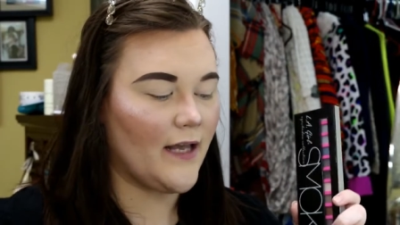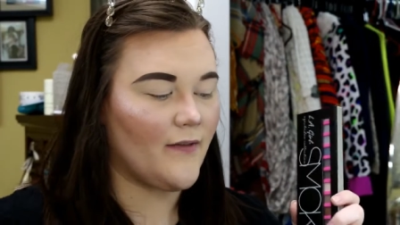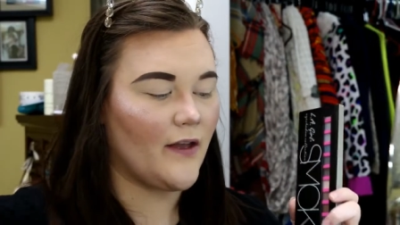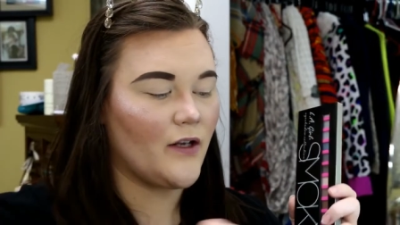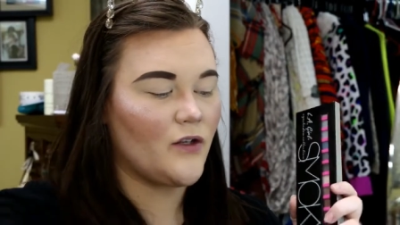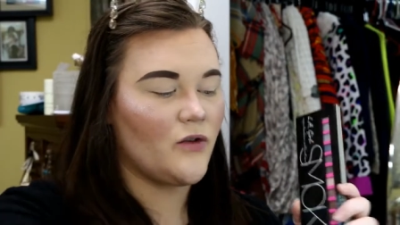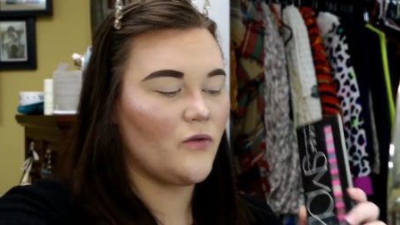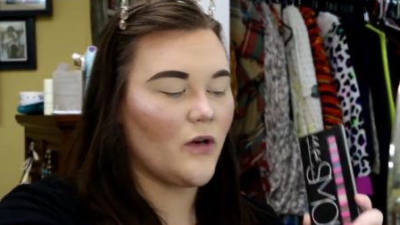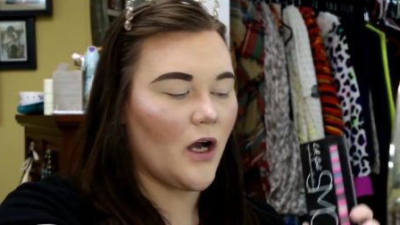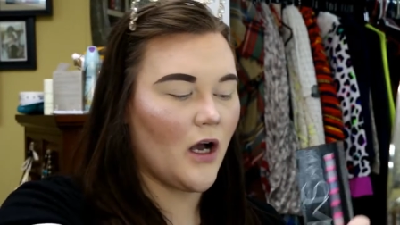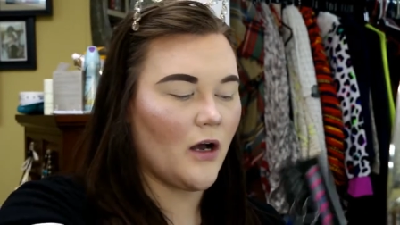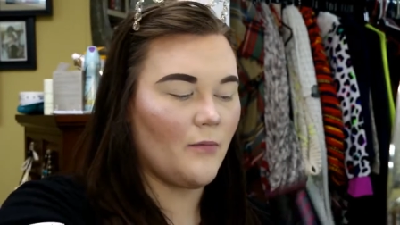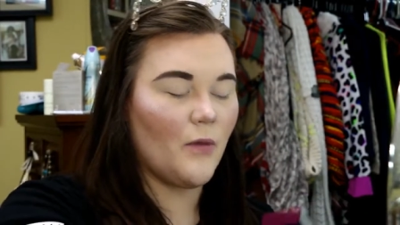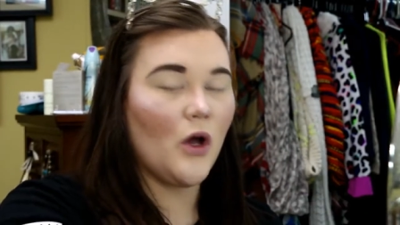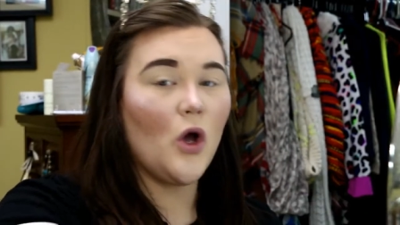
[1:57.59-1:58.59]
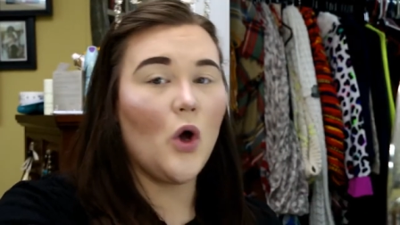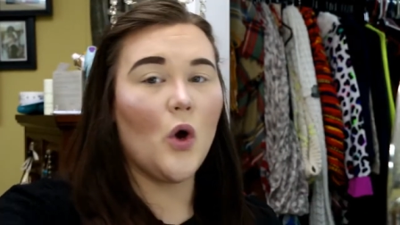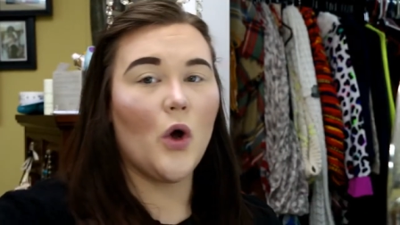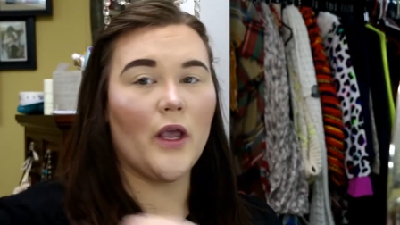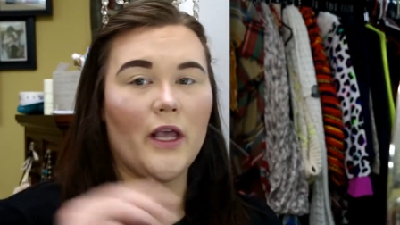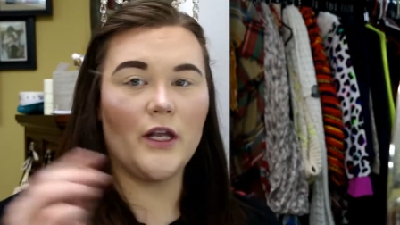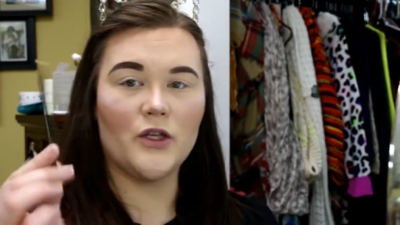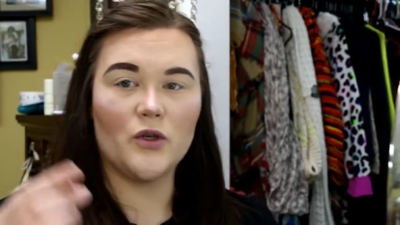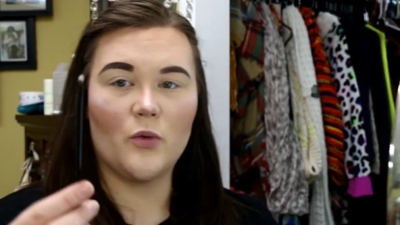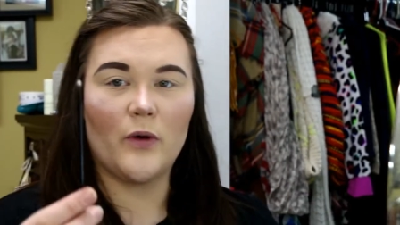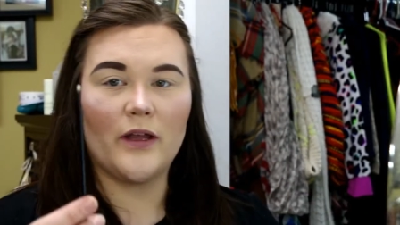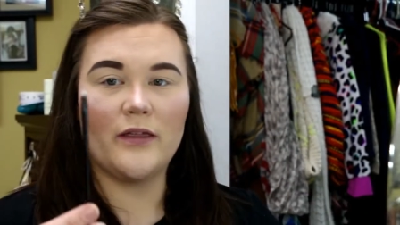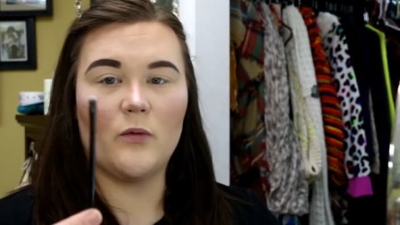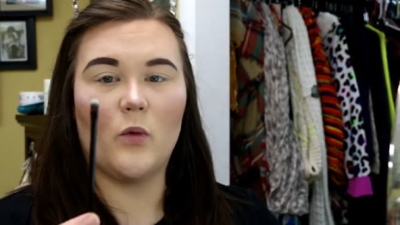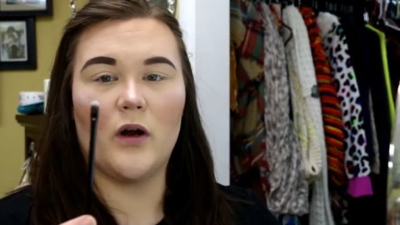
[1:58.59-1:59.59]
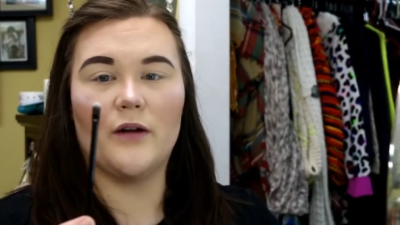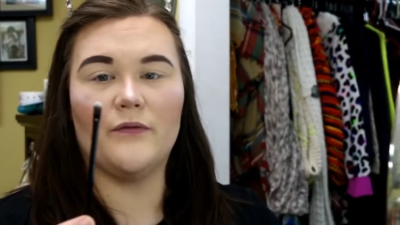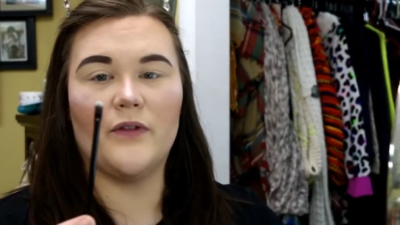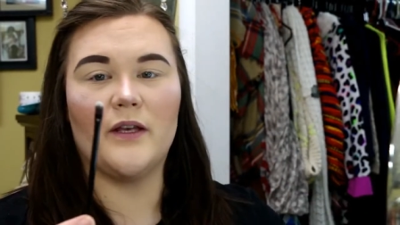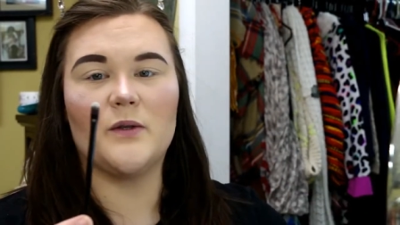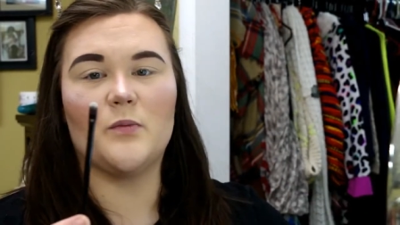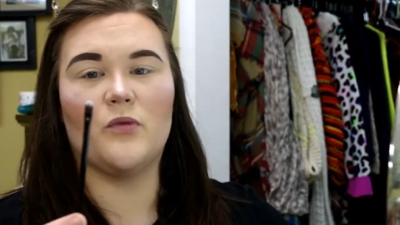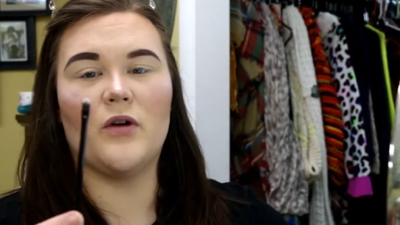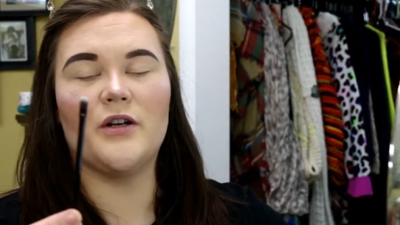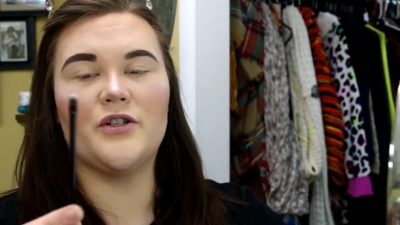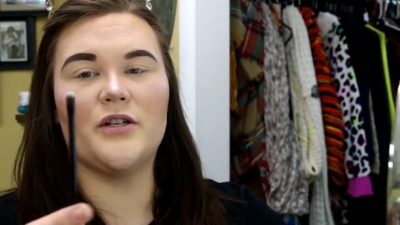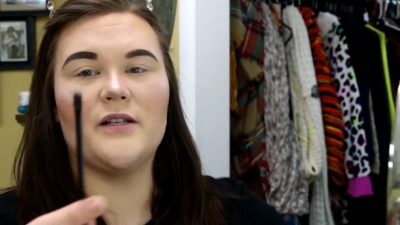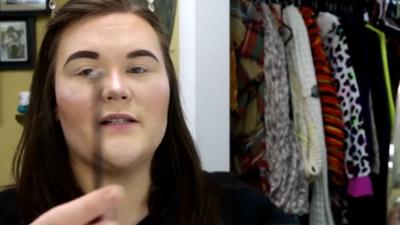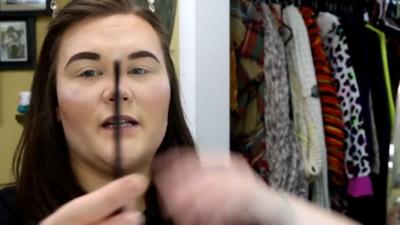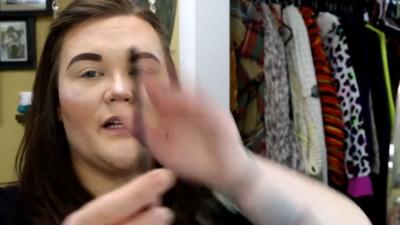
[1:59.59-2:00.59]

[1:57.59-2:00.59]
And they do come each with one of these brushes.